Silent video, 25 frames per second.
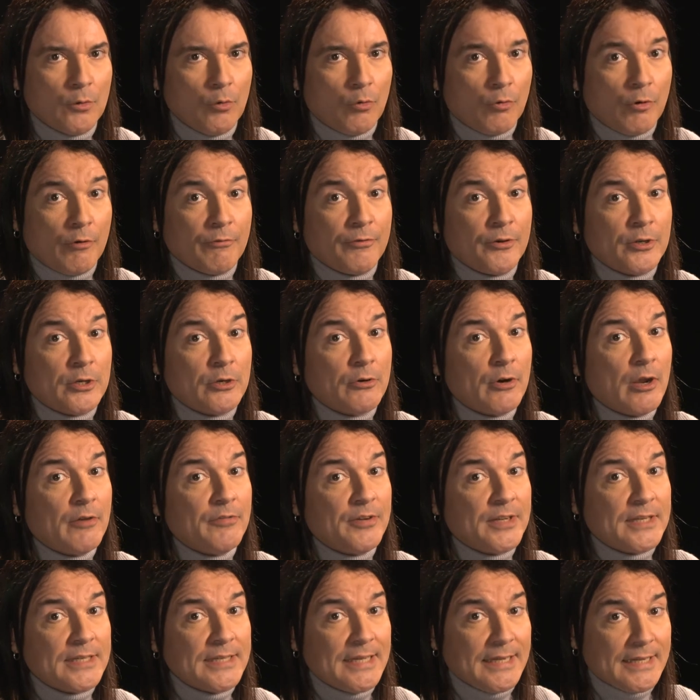or a
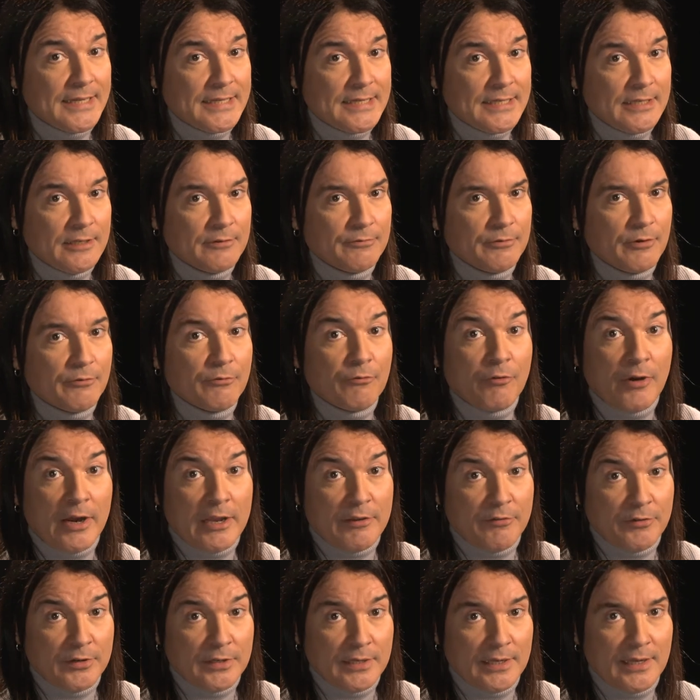photographic negative of
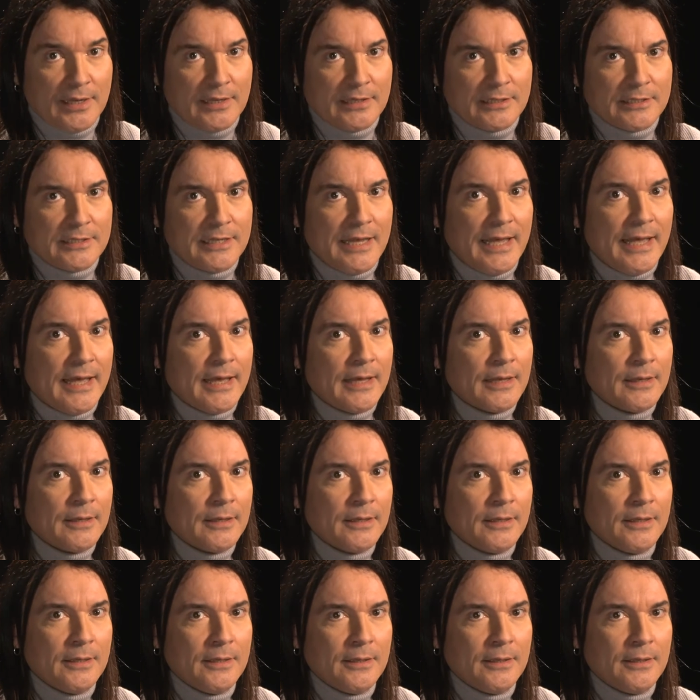raven-coloured hair.